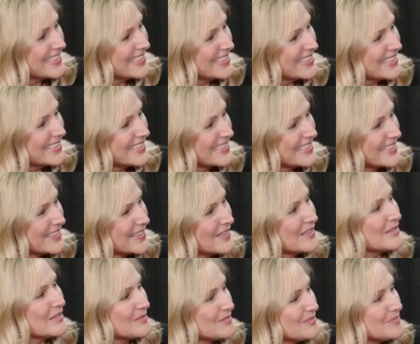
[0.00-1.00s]

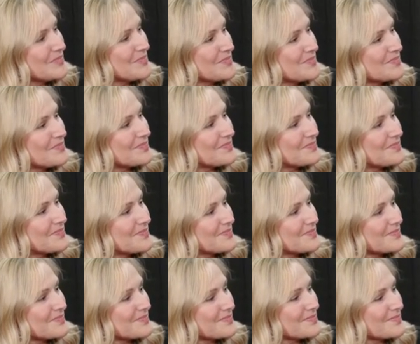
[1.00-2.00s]

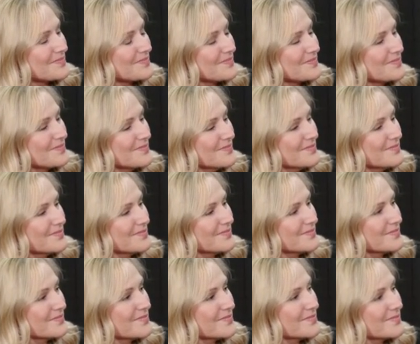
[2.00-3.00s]

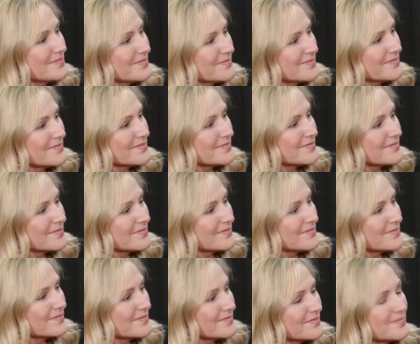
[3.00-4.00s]

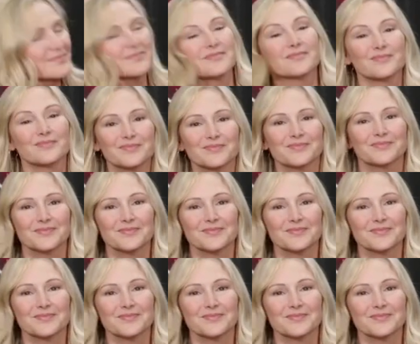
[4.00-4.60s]
No words are spoken by the person on screen.